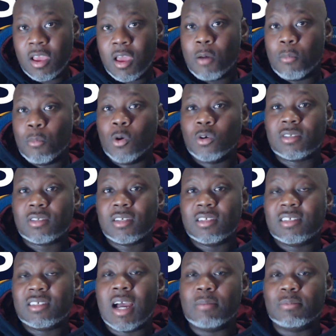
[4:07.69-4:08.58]
Most of the
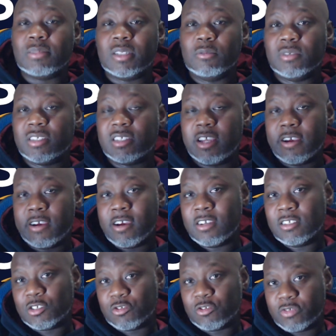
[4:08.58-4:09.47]
time, she was sharing her
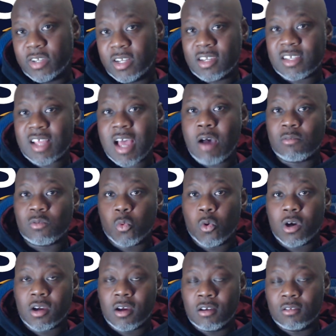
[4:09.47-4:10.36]
screen because I was
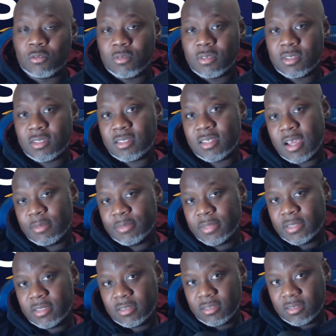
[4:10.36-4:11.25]
walking her through the steps.
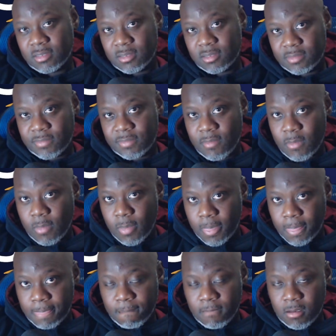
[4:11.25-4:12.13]

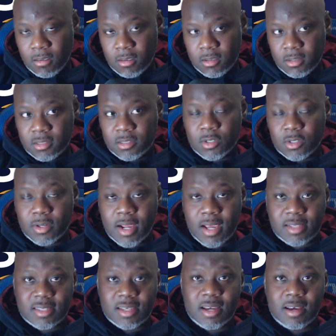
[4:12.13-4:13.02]
So
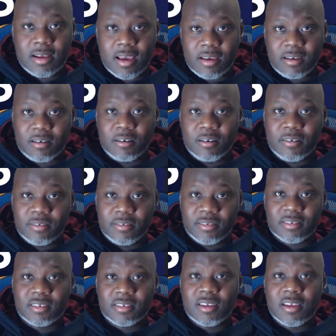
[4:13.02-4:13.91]
that's how that go.
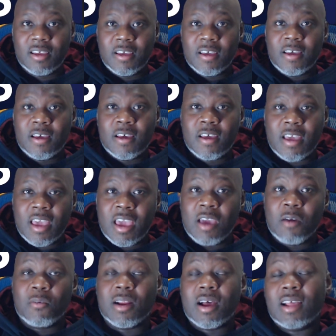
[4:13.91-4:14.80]
And
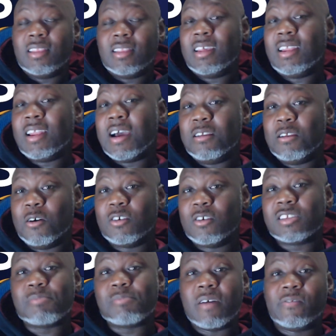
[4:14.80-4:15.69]
what I did not know,
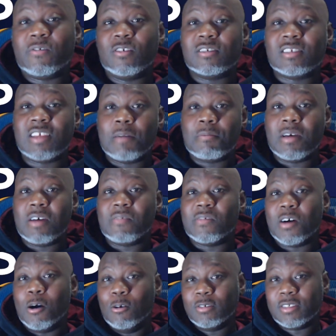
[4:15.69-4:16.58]
it's my first time ever
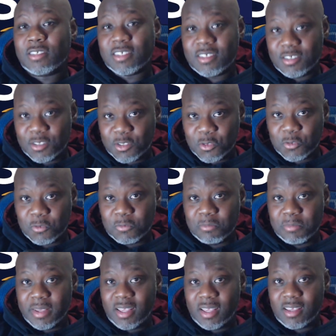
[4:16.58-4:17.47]
hosting a Zoom
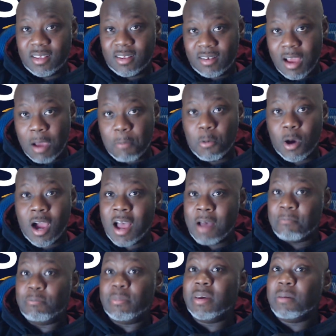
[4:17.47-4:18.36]
meeting.
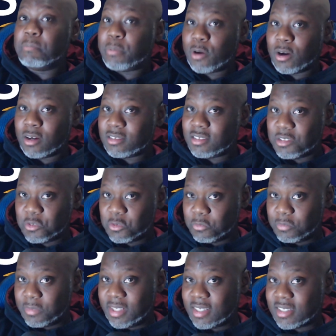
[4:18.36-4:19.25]
I've been parts of Zoom
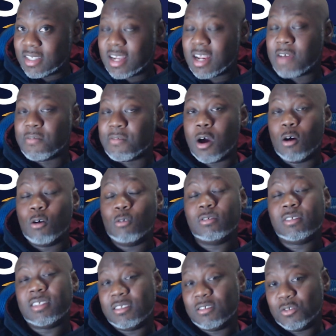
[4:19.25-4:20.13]
meetings. I never
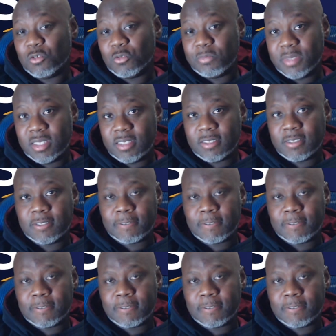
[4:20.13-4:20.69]
hosted Zoom meetings.